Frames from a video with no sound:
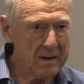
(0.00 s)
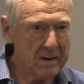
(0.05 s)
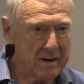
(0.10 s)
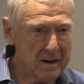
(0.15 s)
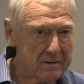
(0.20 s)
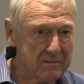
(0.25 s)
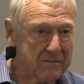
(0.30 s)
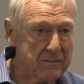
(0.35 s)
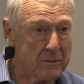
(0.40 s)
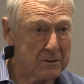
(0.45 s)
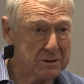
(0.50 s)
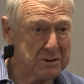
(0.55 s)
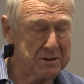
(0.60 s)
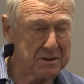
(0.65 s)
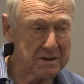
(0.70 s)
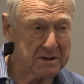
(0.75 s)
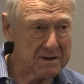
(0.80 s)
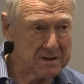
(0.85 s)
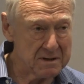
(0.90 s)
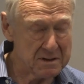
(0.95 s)

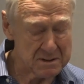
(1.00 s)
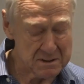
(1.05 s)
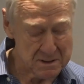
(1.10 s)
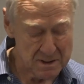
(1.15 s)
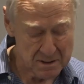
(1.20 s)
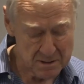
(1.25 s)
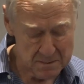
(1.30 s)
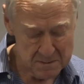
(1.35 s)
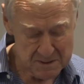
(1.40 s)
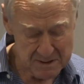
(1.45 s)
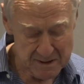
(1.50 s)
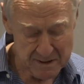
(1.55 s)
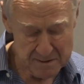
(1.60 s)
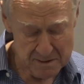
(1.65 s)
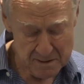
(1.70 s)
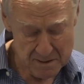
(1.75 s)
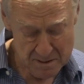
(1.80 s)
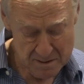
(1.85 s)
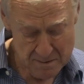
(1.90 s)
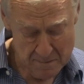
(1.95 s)
unfortunate in the
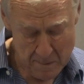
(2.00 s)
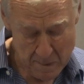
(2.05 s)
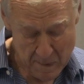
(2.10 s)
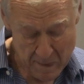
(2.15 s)
circumstances,